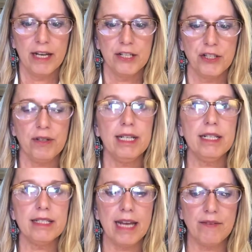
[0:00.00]
During the
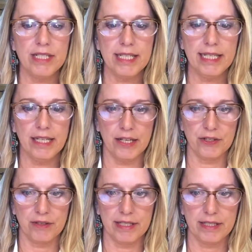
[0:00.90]

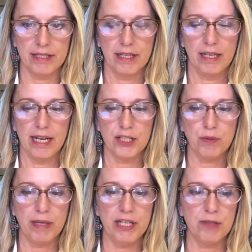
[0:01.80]
1700s, a
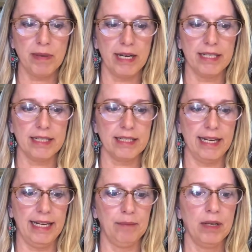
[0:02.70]
Swedish botanist
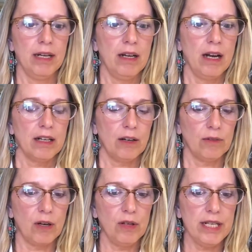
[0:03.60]
named
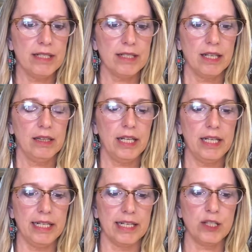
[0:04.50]
Carolus
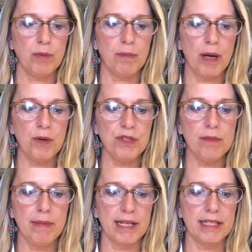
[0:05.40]
Linnaeus proposed a
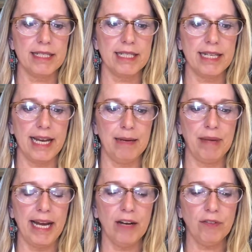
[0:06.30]
method to name
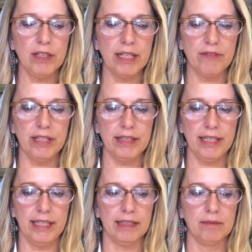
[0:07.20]
every living
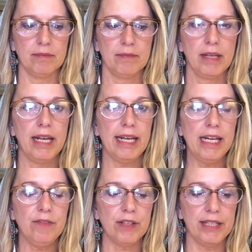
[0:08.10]
thing,
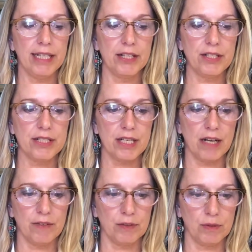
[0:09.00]
even the
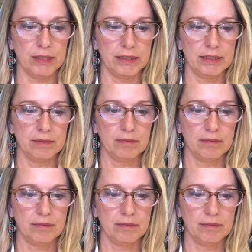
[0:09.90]
undiscovered ones.